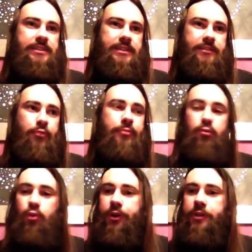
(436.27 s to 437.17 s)
They've
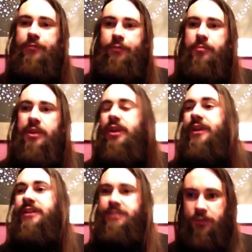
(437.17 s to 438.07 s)
been working for
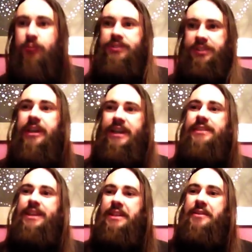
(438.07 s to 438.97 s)
me. So see you guys
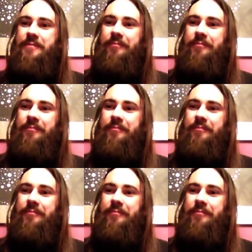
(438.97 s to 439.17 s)
then.